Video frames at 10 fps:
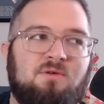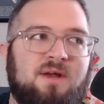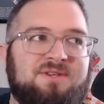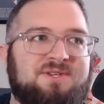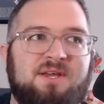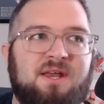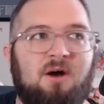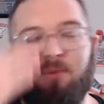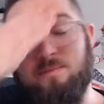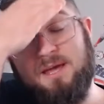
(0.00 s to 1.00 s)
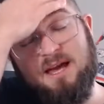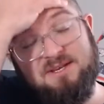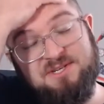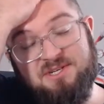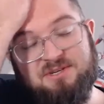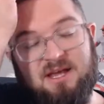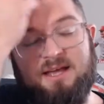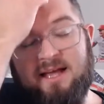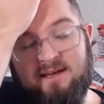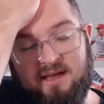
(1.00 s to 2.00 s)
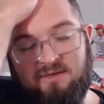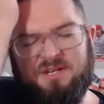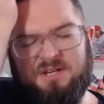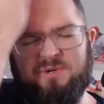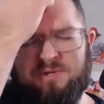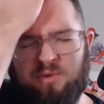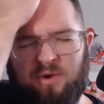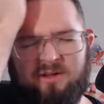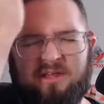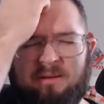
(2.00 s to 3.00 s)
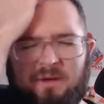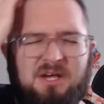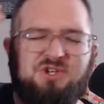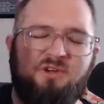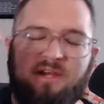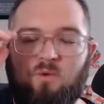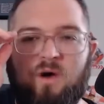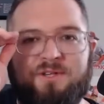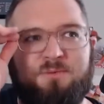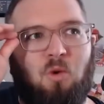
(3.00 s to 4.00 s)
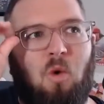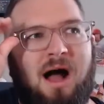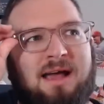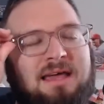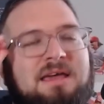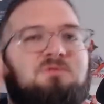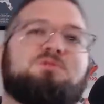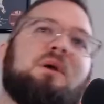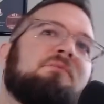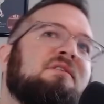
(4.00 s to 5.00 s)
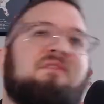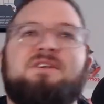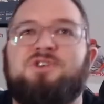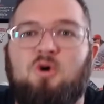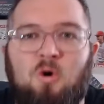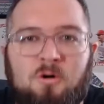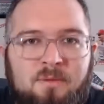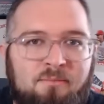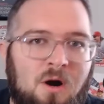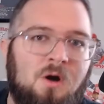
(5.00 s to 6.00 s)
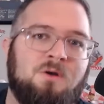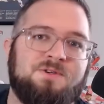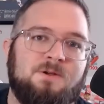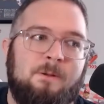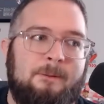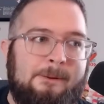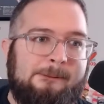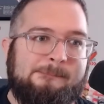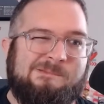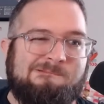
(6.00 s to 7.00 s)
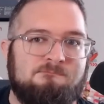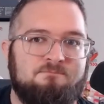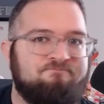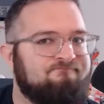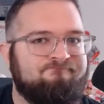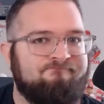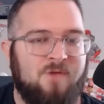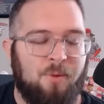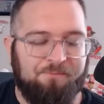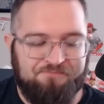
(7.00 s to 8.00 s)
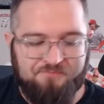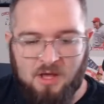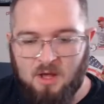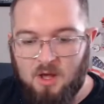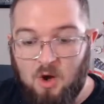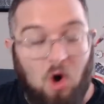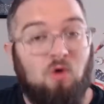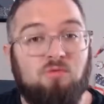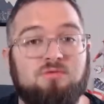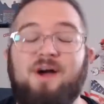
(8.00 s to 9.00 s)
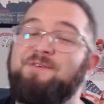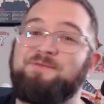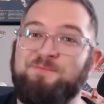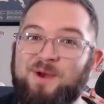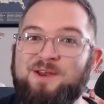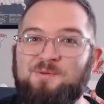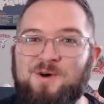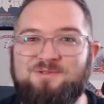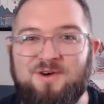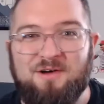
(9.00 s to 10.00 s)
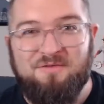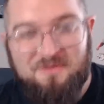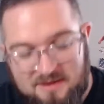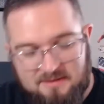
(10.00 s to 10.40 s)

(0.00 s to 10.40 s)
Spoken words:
Reds didn't help him. Because, and this was a weird thing, because you're thinking, well, it's Milwaukee. He was probably facing Corbin Burns. No. Oh, no, Brandon Woodruff.